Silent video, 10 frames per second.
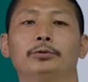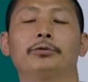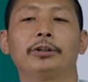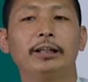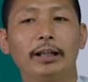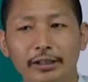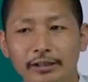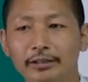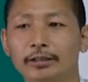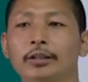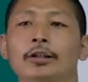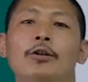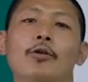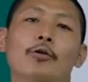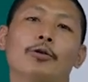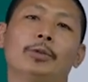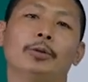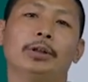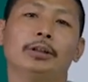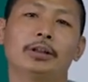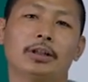to drink later or maybe